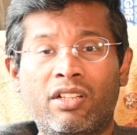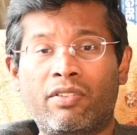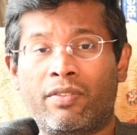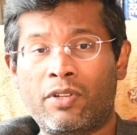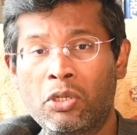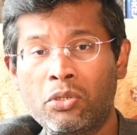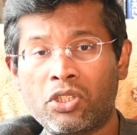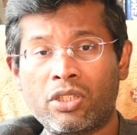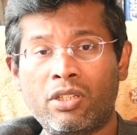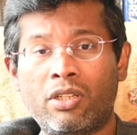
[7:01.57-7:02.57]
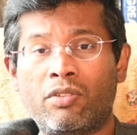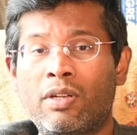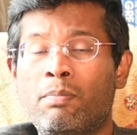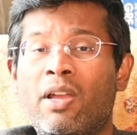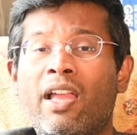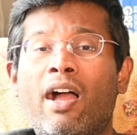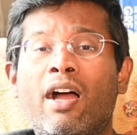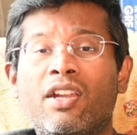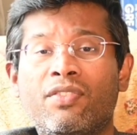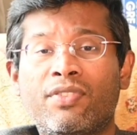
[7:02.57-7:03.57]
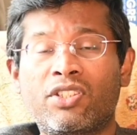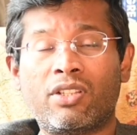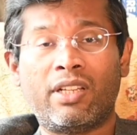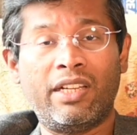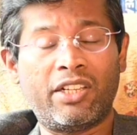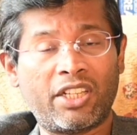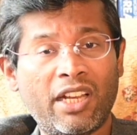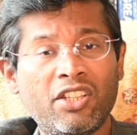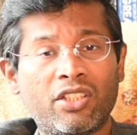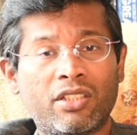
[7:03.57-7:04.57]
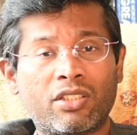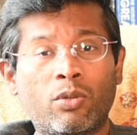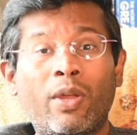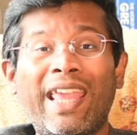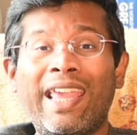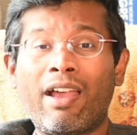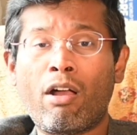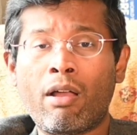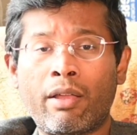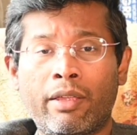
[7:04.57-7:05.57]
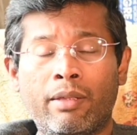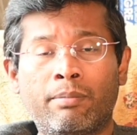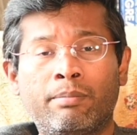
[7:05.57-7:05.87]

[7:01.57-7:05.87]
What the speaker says: revolution driven by artificial intelligence, or AI.